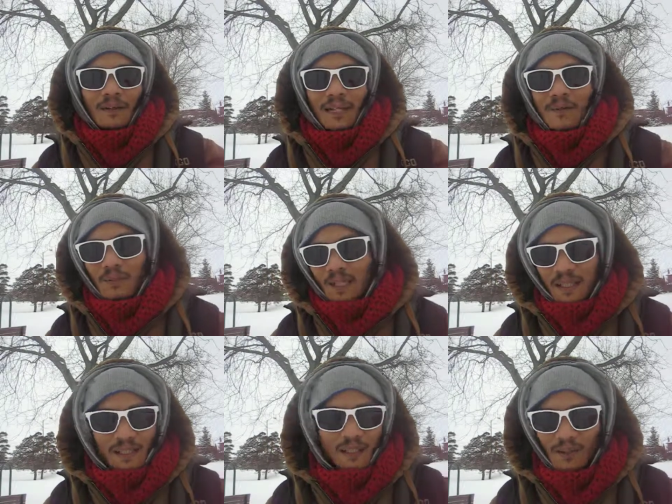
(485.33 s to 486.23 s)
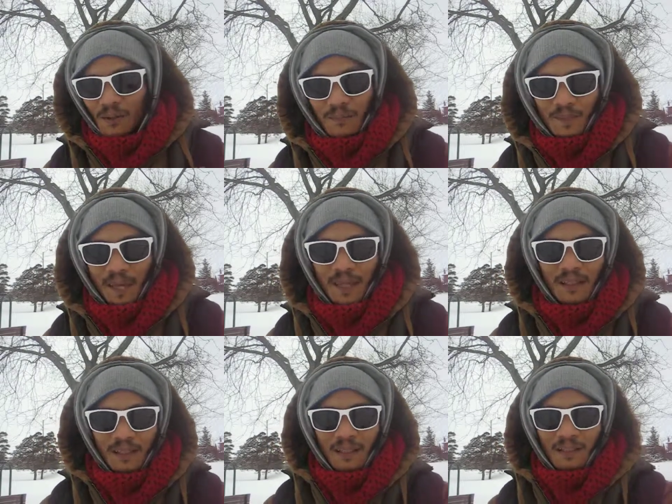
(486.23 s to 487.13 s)
Okay, we gotta get home,
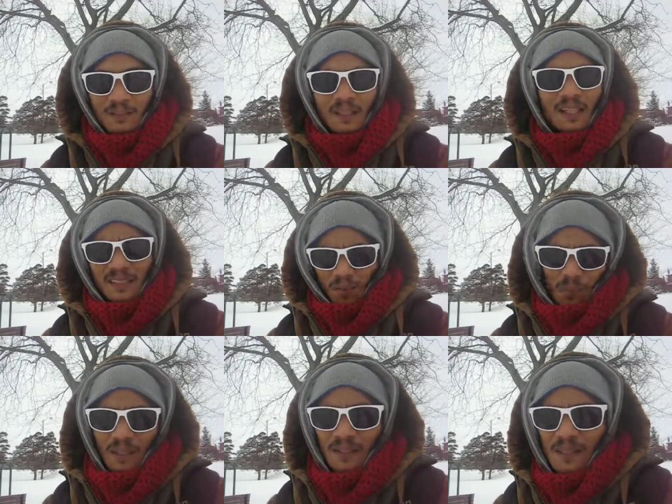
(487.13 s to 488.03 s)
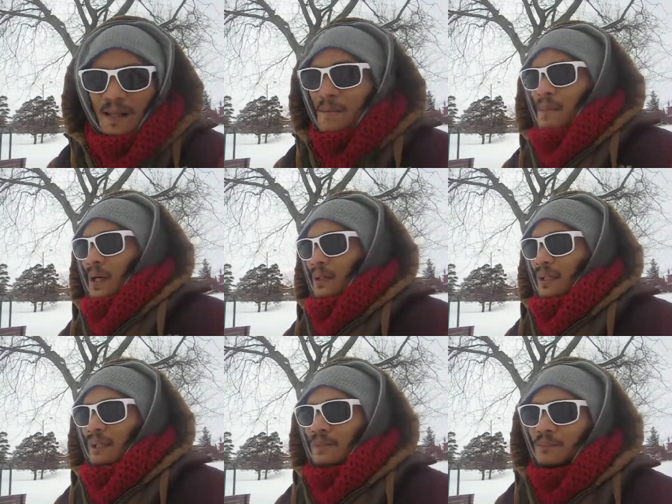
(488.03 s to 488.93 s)
and we gotta get to work. All
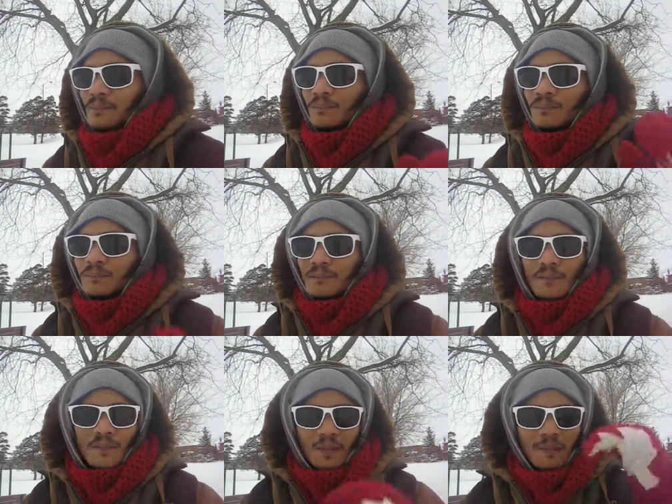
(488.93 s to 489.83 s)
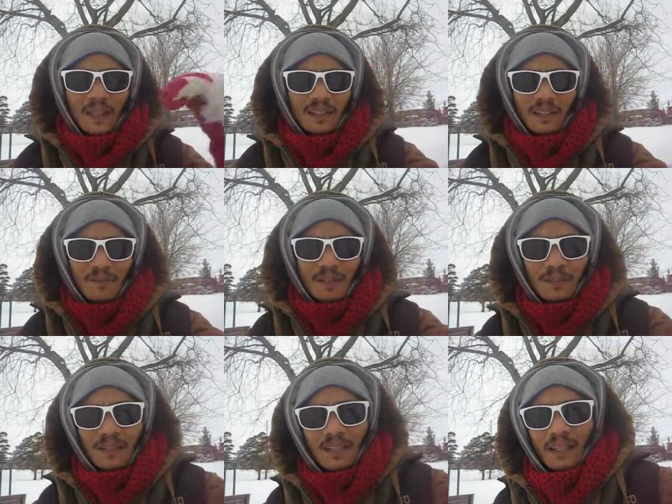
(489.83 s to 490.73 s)
right, peace, love,
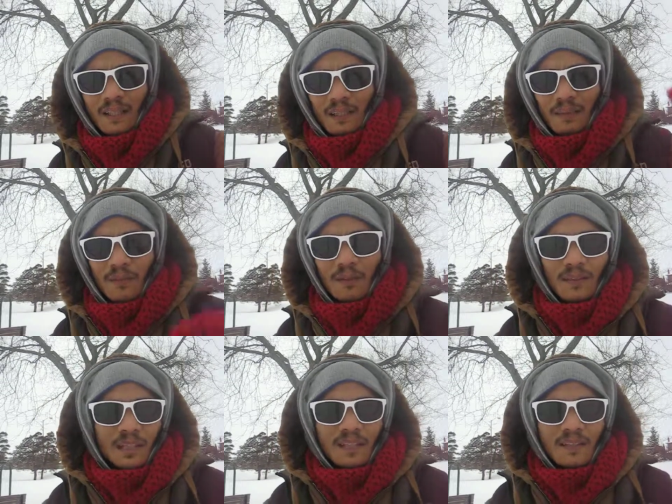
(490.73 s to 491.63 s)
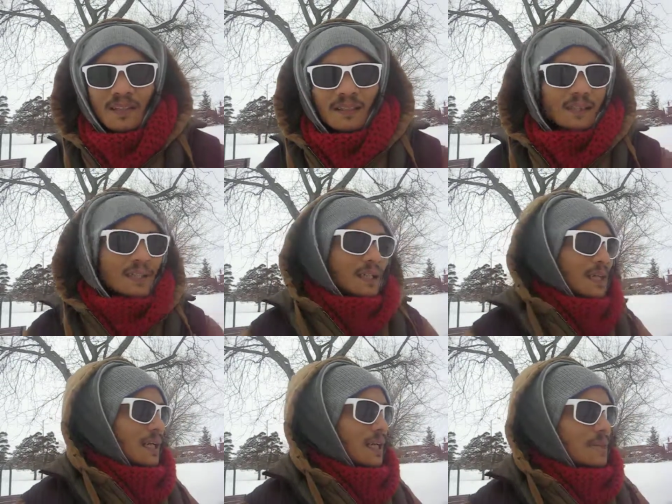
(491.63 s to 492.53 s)
namaste. I love all you guys.
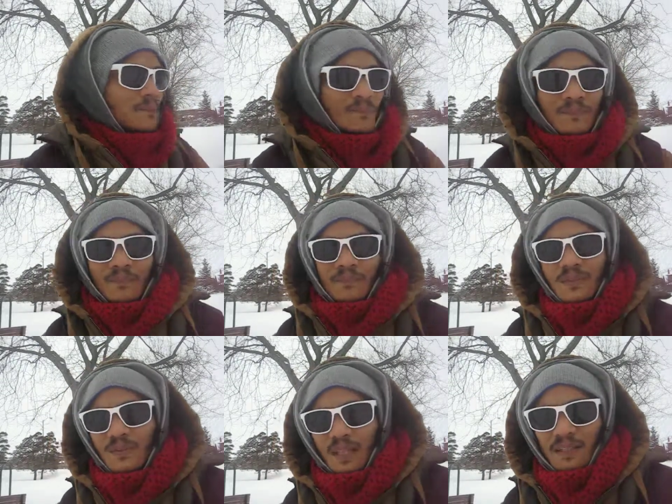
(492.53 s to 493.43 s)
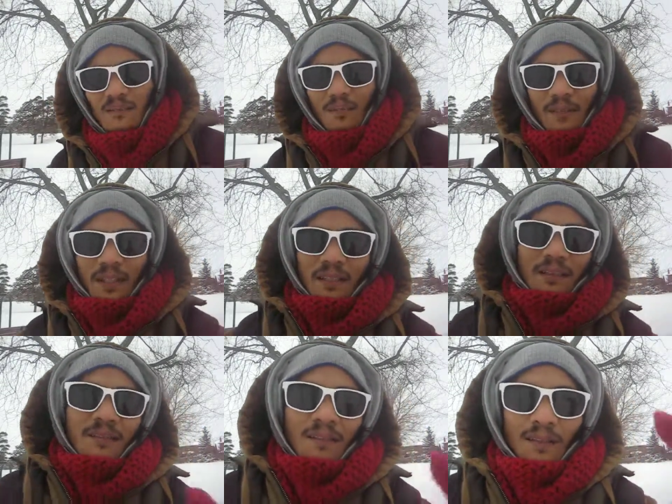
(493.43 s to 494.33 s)
2015.
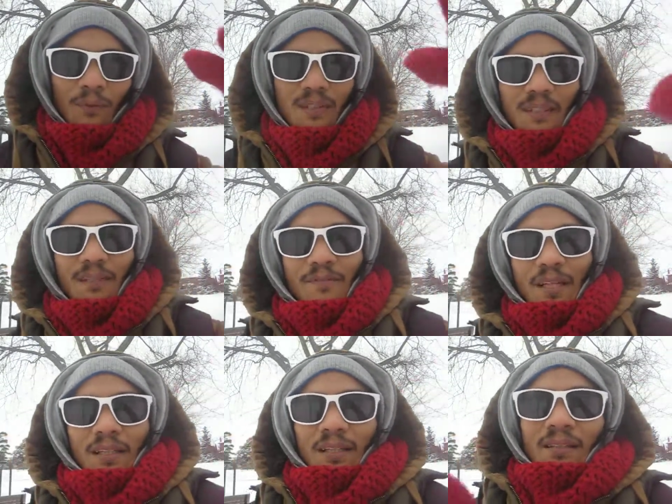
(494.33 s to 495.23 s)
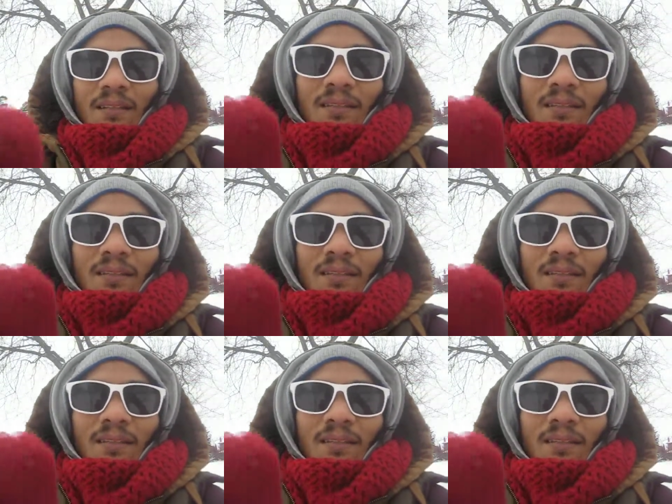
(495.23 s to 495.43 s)
We'll see you in Vegas.